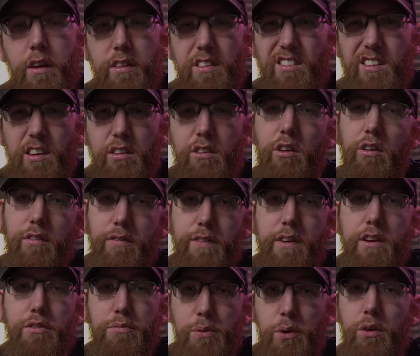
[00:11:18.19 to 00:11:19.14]
The TikTok
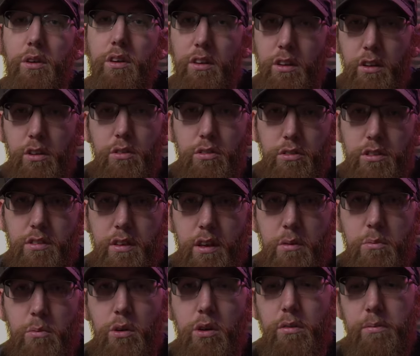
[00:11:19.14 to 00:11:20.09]
and Facebook, you can use the
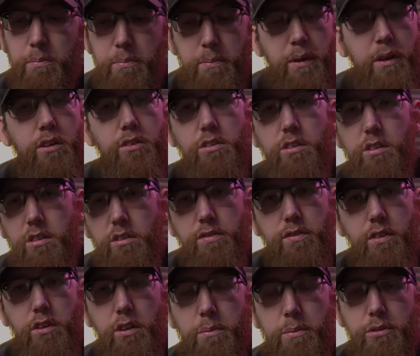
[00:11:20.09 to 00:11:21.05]
same one because it'll
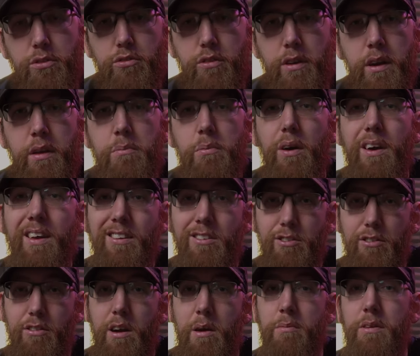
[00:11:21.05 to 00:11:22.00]
fill up the screen, but
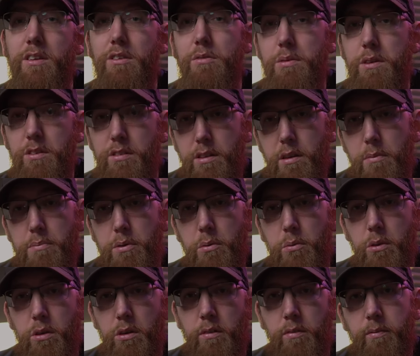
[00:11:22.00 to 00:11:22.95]
Instagram needs to be a
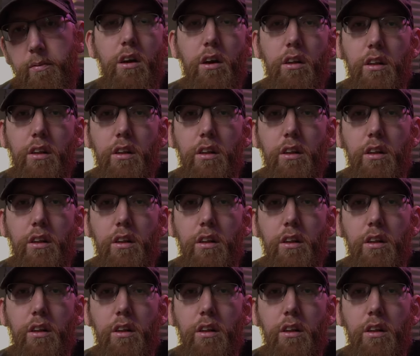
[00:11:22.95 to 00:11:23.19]
separate one.